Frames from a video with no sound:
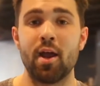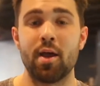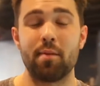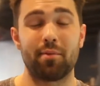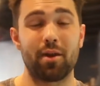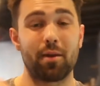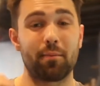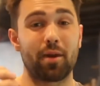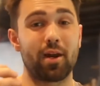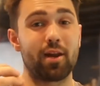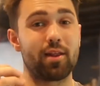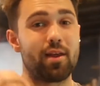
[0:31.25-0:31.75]
But
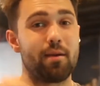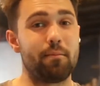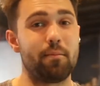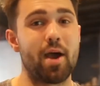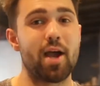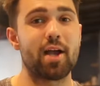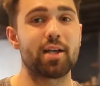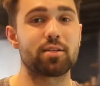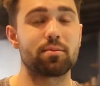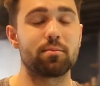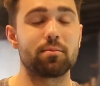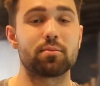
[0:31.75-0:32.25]
I'm getting that
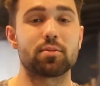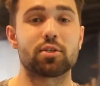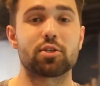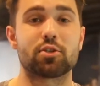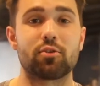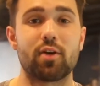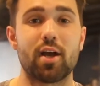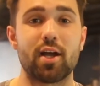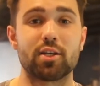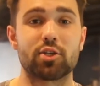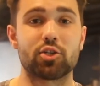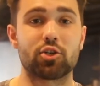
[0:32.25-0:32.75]
maximum
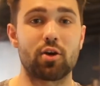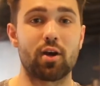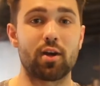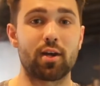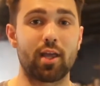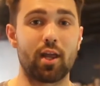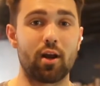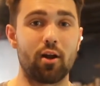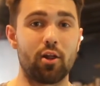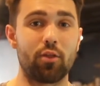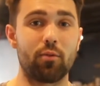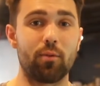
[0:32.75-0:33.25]
stretch, trying to
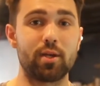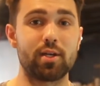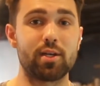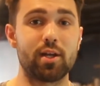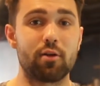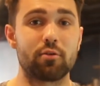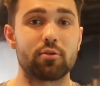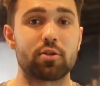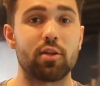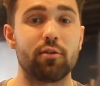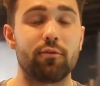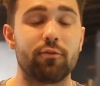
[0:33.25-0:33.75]
get all the way
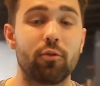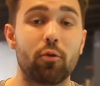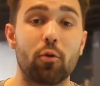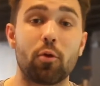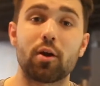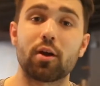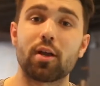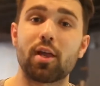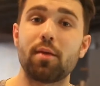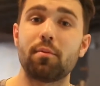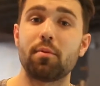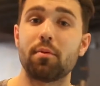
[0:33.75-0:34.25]
down to the
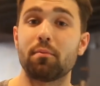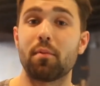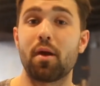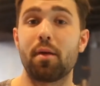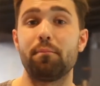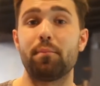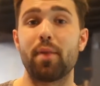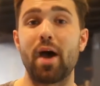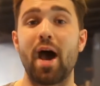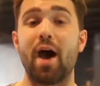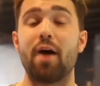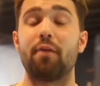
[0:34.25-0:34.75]
floor, keeping my
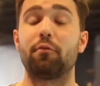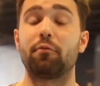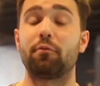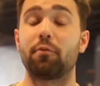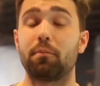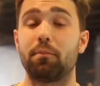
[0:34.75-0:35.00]
back